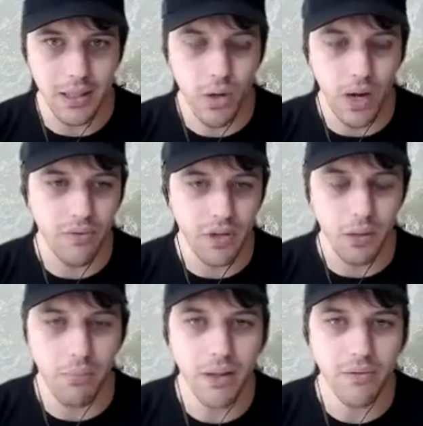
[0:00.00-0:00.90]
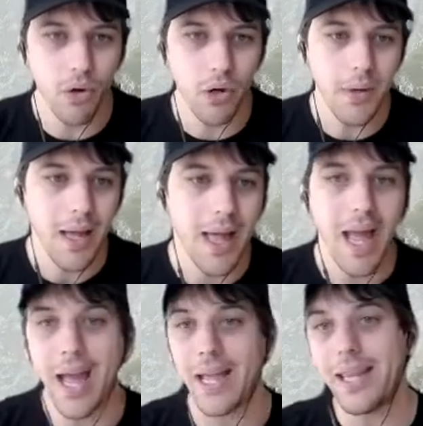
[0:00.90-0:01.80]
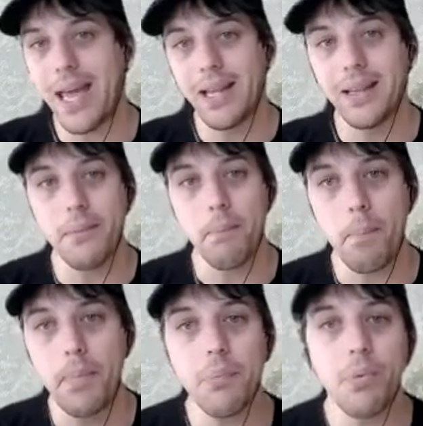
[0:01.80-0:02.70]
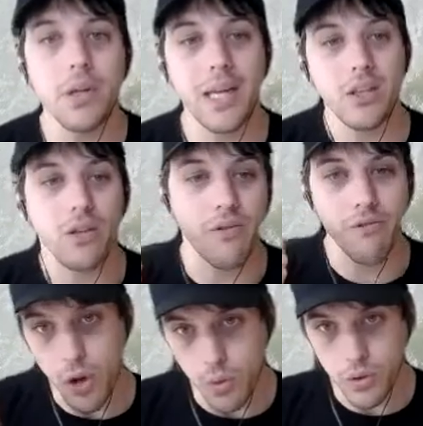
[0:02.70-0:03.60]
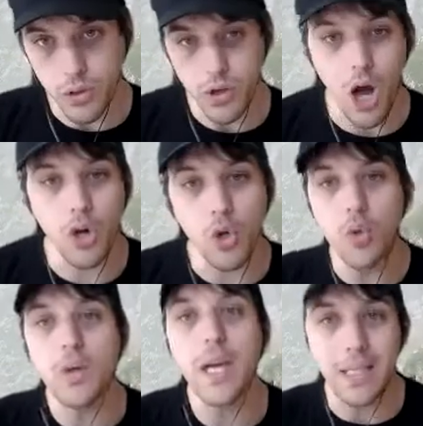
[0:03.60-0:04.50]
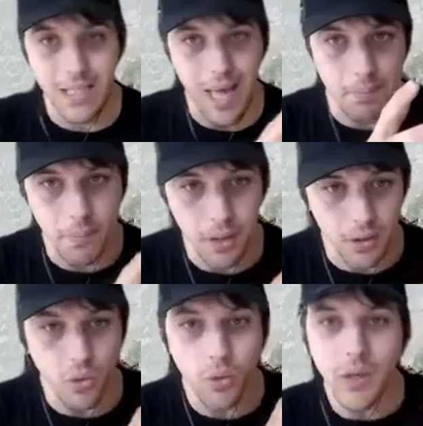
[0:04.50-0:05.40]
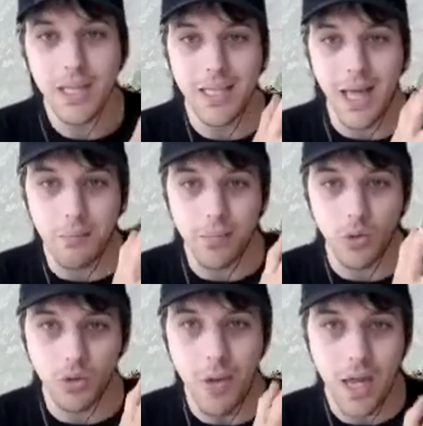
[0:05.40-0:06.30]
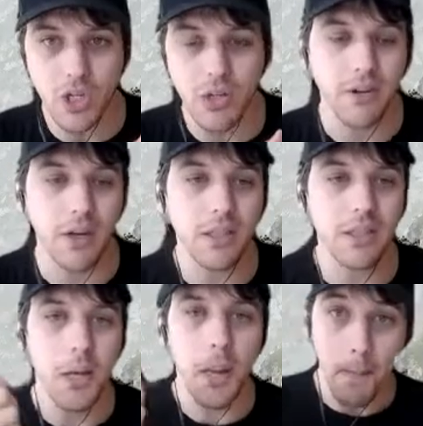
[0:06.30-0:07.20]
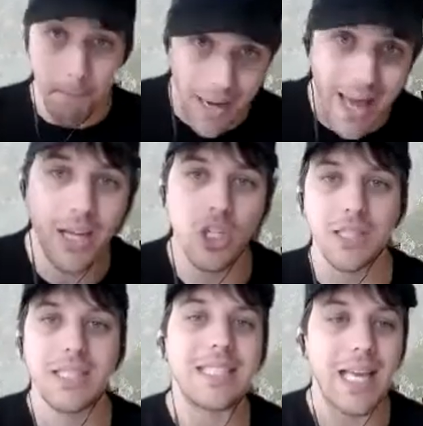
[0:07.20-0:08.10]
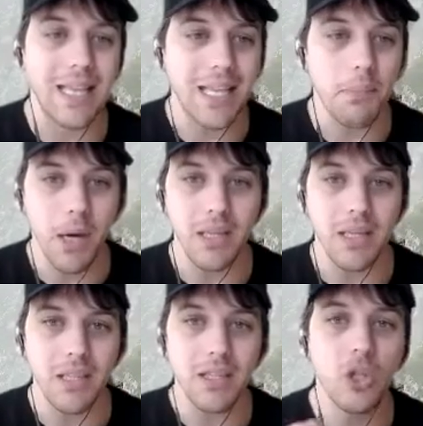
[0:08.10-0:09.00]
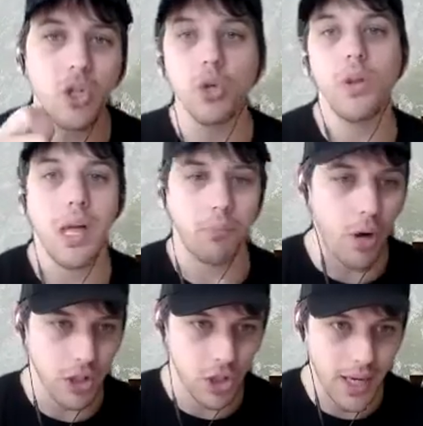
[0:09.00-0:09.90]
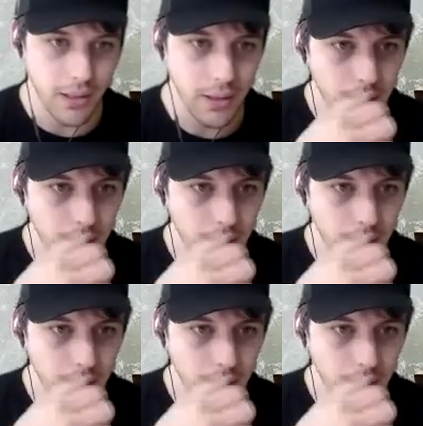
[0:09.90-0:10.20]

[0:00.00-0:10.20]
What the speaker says: crowdfunding platform. And then people get to vote on who gets those matching funds by actually sending money to that project.